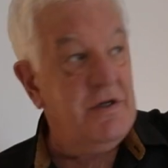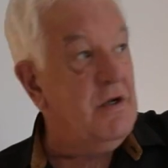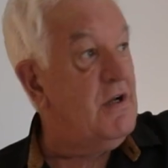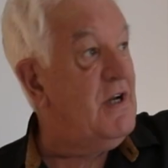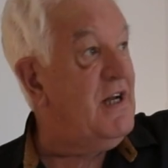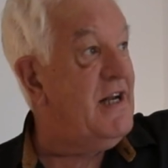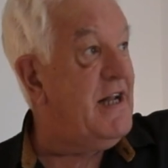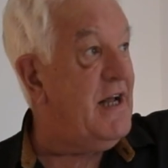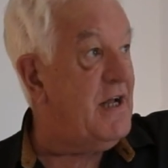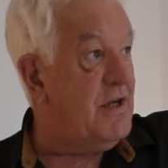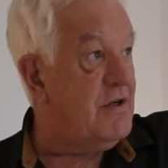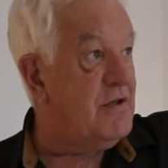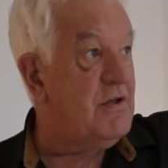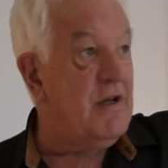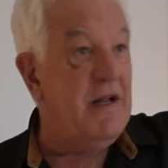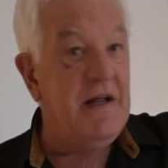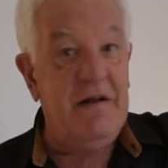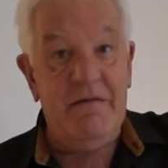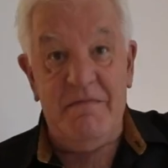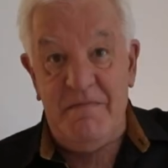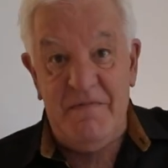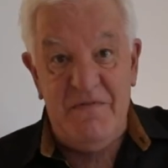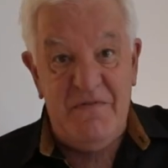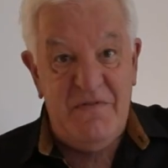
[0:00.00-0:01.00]
You're
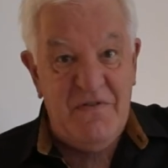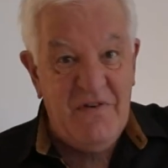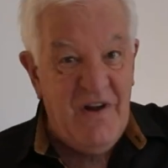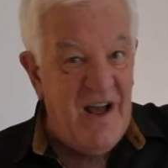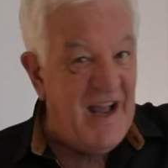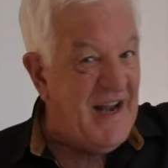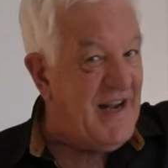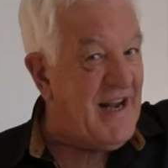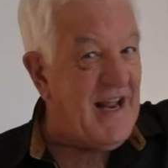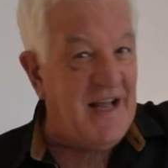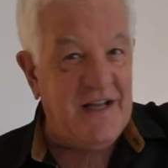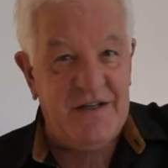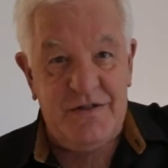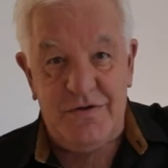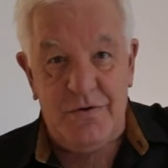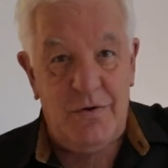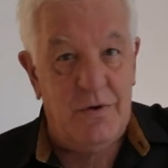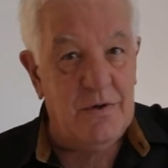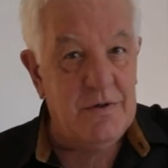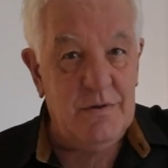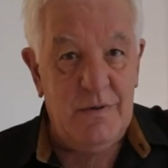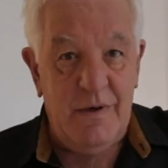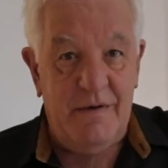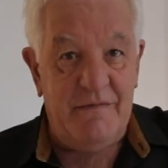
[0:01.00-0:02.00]
literally right next
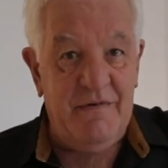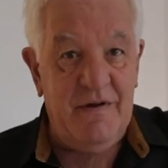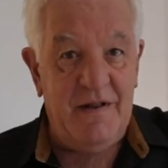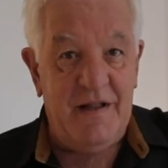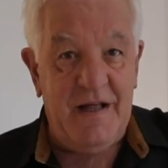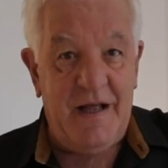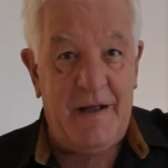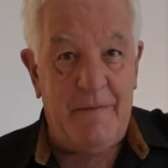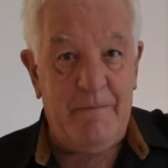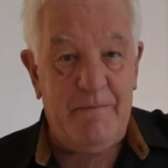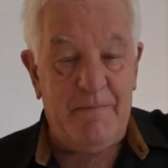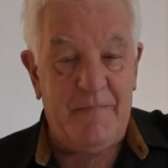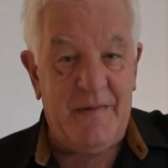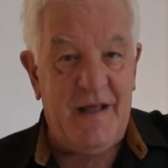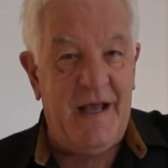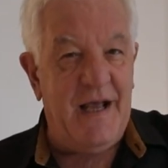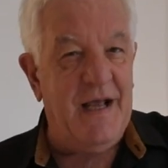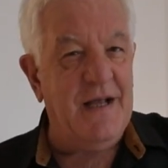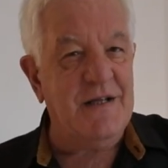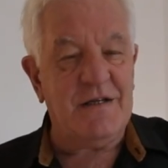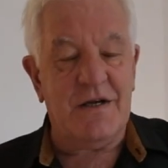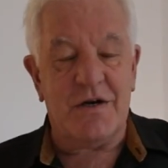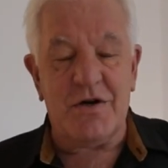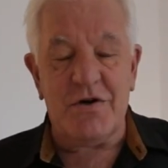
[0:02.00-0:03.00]
door to everything. It
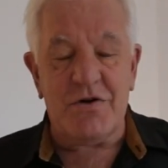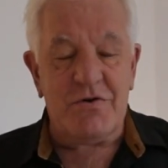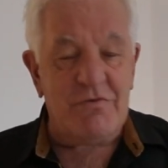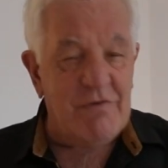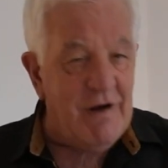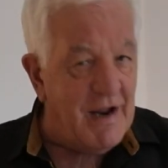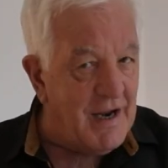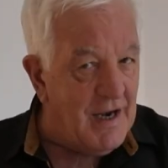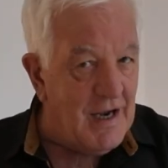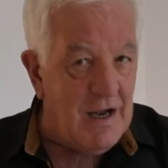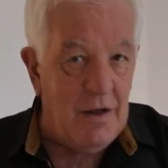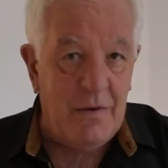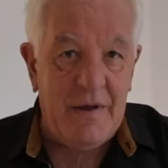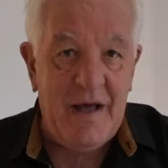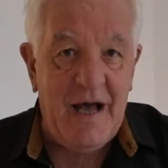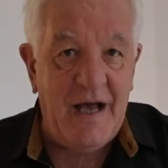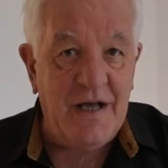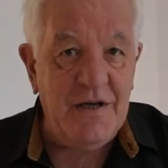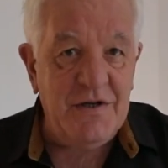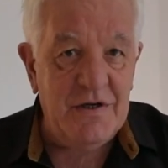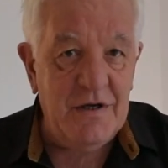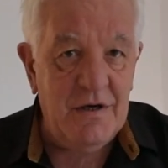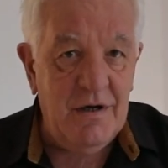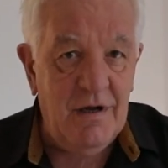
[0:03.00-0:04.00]
is a great
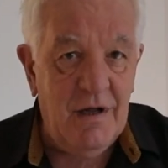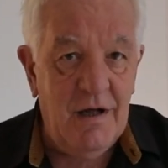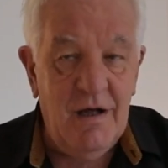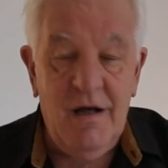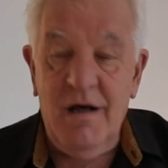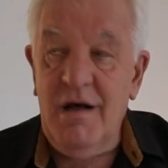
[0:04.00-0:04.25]
location.